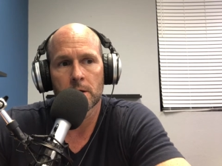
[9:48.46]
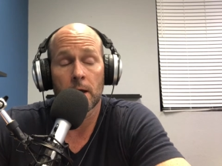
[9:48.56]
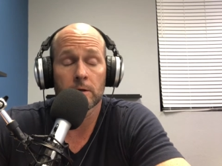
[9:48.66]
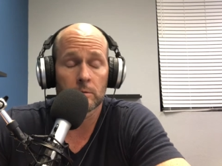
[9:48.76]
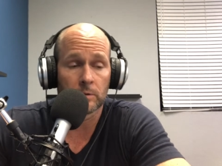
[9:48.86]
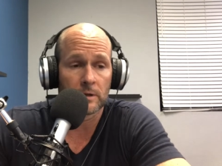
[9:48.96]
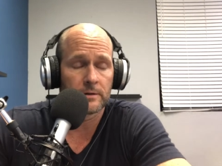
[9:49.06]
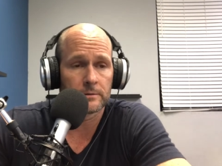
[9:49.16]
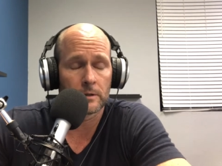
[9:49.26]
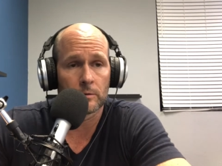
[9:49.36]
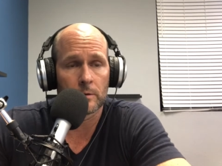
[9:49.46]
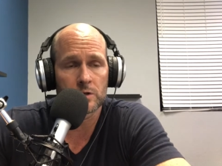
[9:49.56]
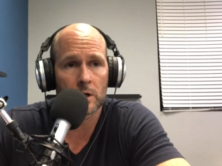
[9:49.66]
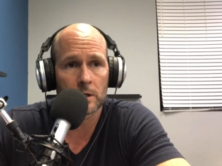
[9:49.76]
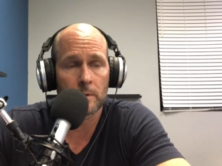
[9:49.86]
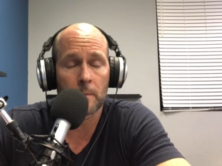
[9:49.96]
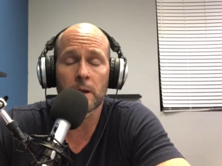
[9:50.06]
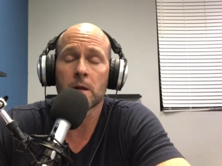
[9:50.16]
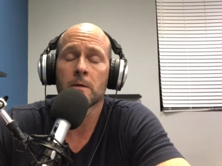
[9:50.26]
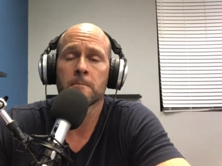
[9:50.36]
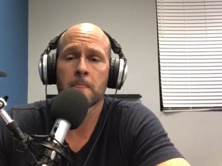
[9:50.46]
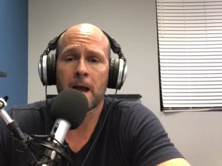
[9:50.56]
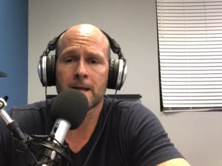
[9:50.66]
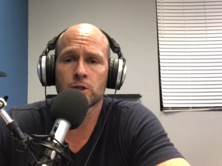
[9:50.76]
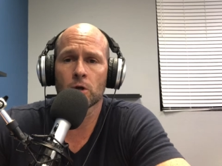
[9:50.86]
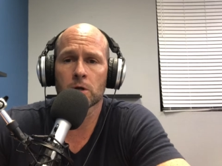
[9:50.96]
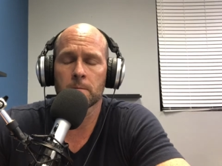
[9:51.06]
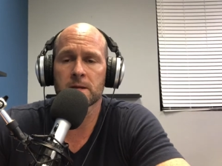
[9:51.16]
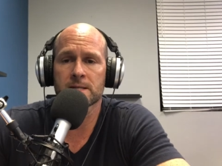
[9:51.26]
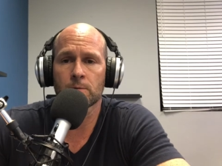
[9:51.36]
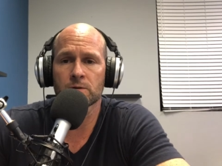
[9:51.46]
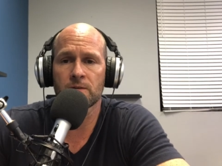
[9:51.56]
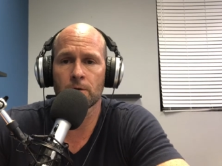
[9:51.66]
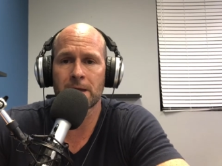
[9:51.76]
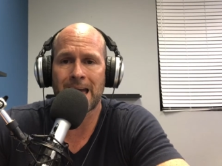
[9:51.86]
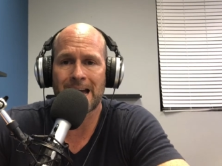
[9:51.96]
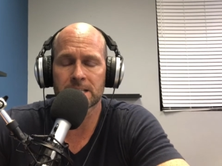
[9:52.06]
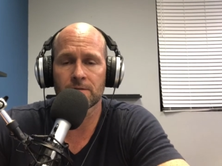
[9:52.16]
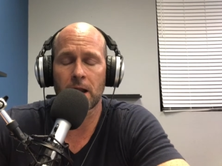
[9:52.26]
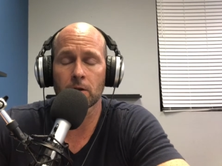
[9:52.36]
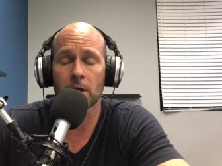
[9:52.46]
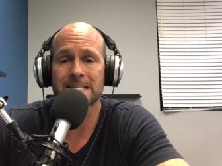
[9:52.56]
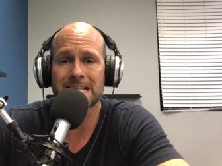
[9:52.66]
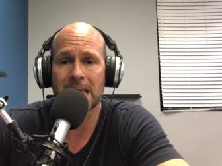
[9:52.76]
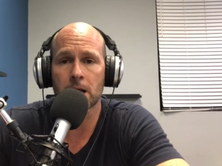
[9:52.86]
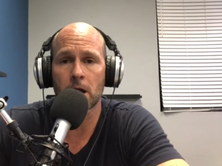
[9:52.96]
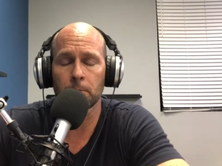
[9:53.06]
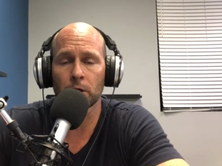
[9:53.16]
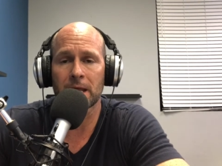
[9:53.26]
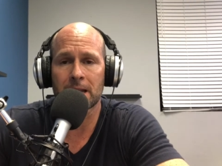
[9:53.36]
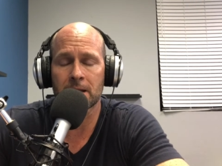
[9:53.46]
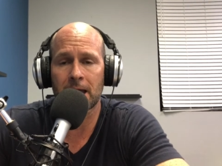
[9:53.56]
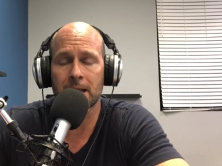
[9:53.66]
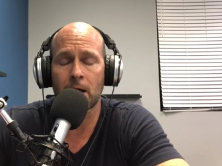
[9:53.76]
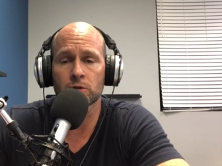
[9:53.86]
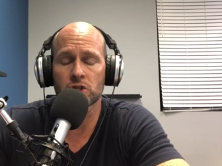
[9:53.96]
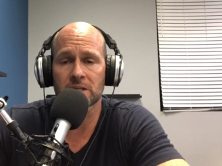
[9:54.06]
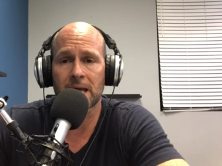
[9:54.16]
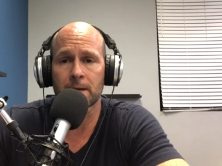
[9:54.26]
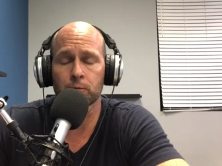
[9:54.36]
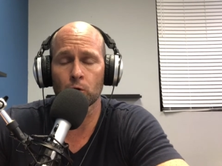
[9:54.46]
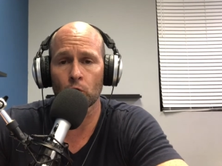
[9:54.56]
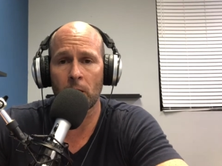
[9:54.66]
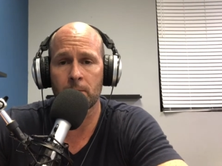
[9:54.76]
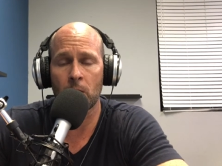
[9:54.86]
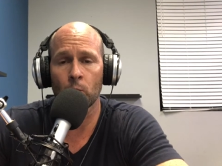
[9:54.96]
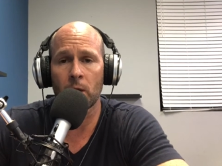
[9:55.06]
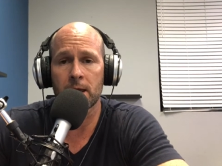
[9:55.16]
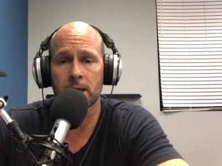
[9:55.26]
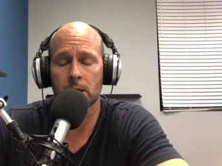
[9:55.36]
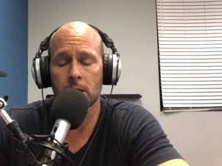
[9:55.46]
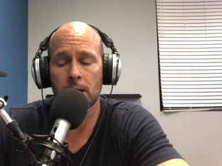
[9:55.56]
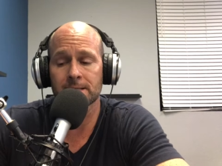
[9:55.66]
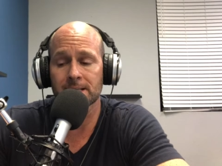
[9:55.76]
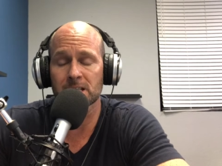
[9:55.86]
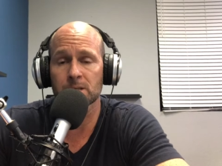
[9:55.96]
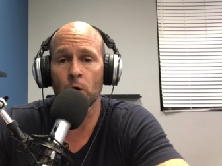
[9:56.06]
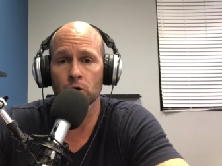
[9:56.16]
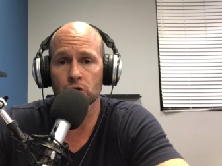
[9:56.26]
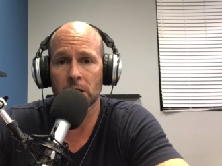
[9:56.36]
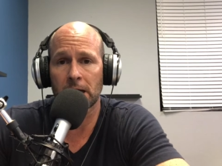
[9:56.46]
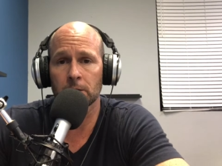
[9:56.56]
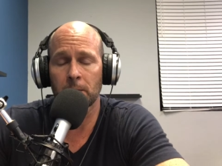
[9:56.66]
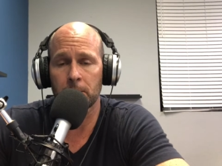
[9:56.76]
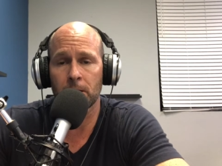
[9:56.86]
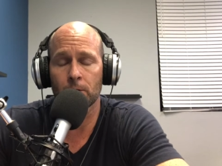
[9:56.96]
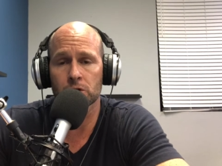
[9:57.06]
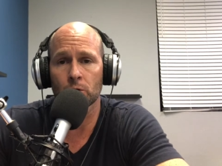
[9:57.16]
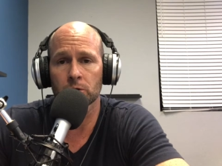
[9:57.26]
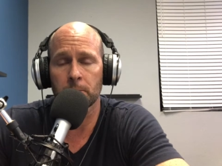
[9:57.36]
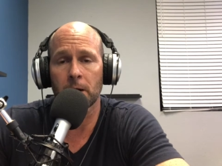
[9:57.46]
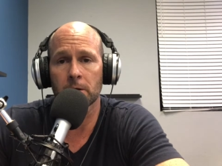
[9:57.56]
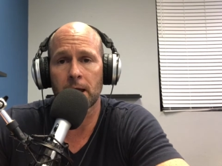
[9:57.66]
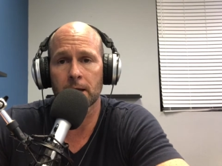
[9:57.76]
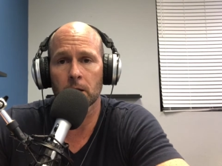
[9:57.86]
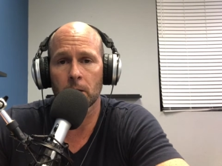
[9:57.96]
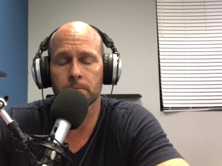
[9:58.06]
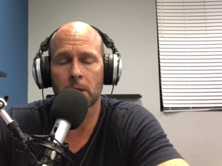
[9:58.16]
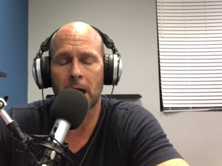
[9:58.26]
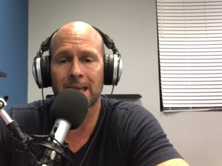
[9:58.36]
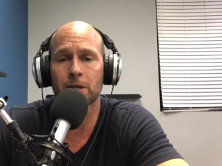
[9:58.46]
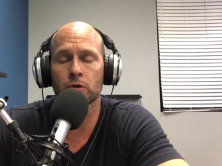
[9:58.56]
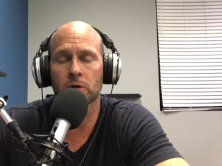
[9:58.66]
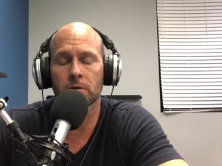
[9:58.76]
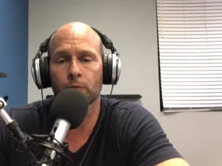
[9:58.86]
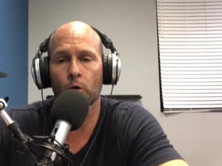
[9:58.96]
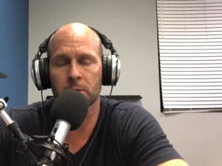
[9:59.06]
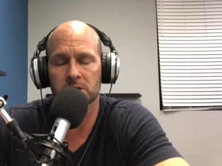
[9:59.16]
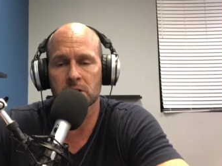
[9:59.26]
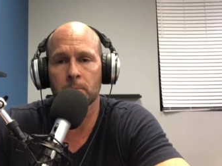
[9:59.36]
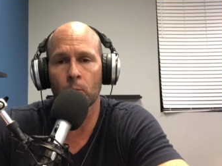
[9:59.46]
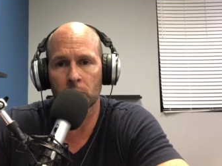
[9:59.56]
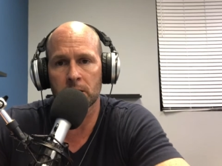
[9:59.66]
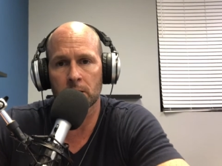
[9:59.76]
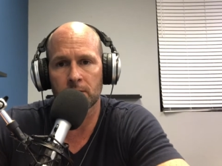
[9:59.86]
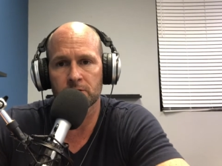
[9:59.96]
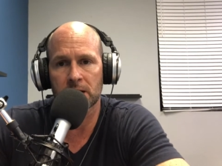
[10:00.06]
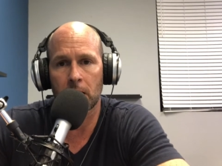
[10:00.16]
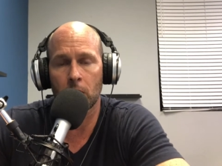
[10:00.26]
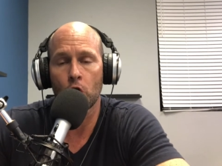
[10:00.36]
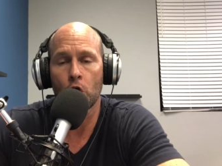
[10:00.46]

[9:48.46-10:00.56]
I could believe it. I don't know what I'm talking about. But because I was very active and I like staying up late at night, I was just kind of programmed that way as a small child. My parents owned a bar nightclub. I couldn't conform into the morning lifestyle.